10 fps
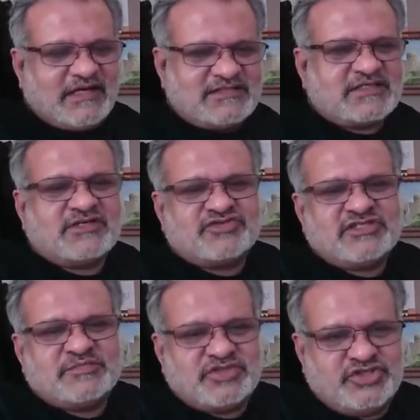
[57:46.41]
as the
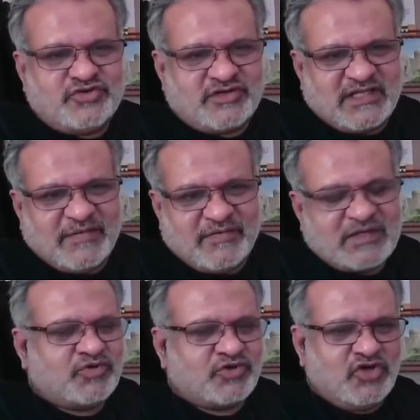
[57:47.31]
countries mature and they
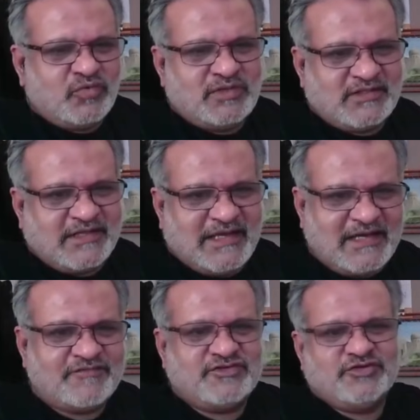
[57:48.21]
become more global, they
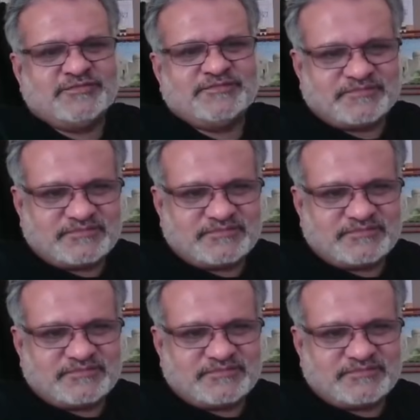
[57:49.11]
have to